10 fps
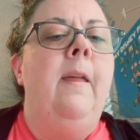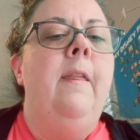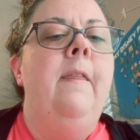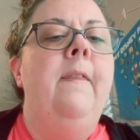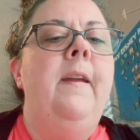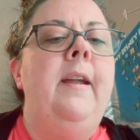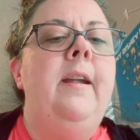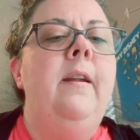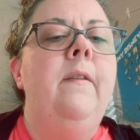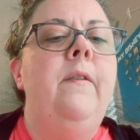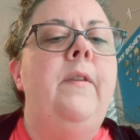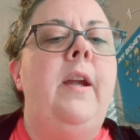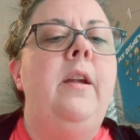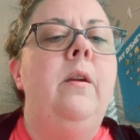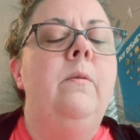the ink that they
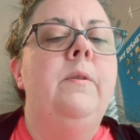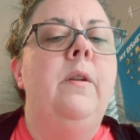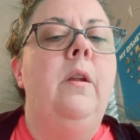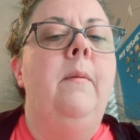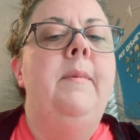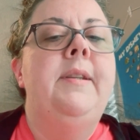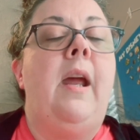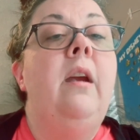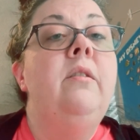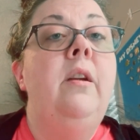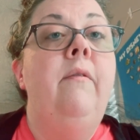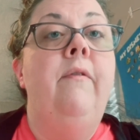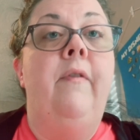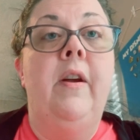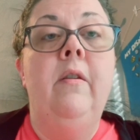use in them is actually
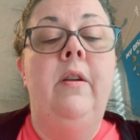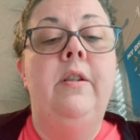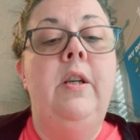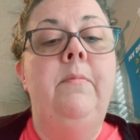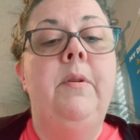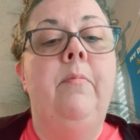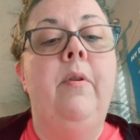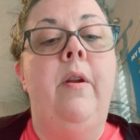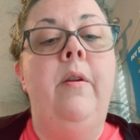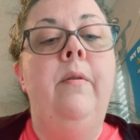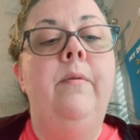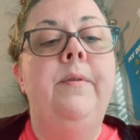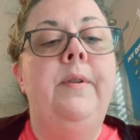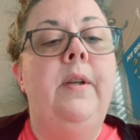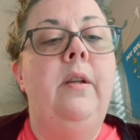fairly cheap to
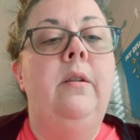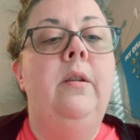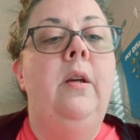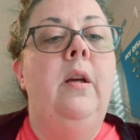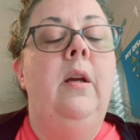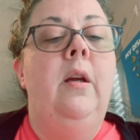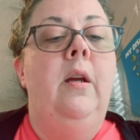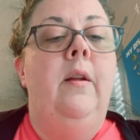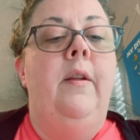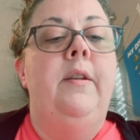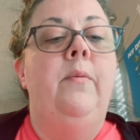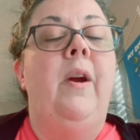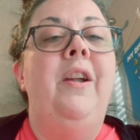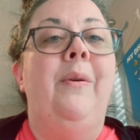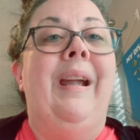produce, and that's why
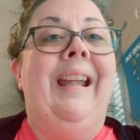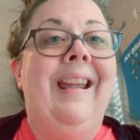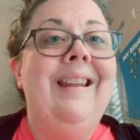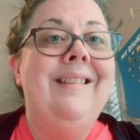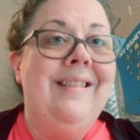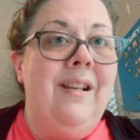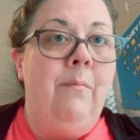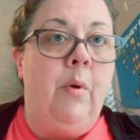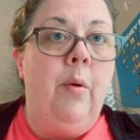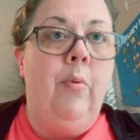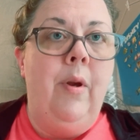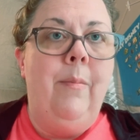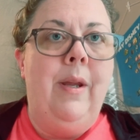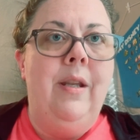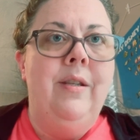you can get some ballpoint
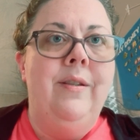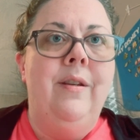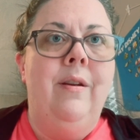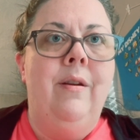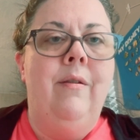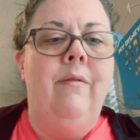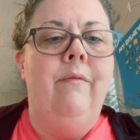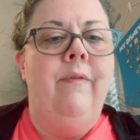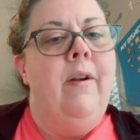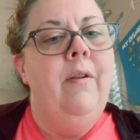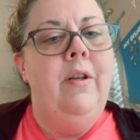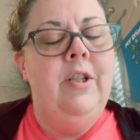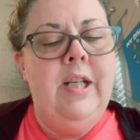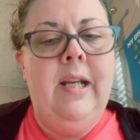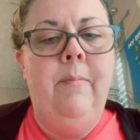pens fairly
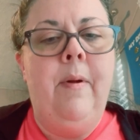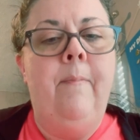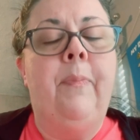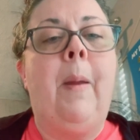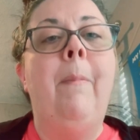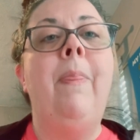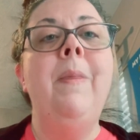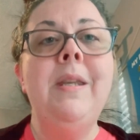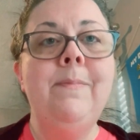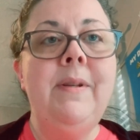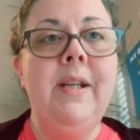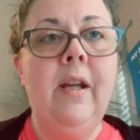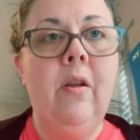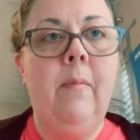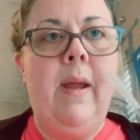cheap. But this
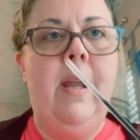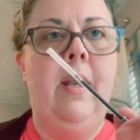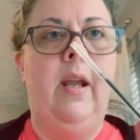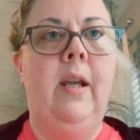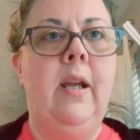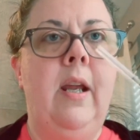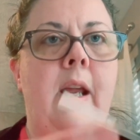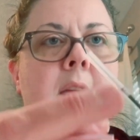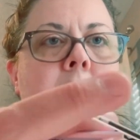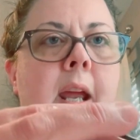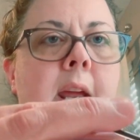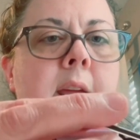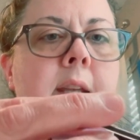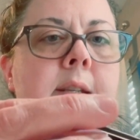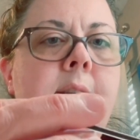particular pen
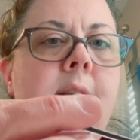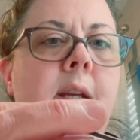has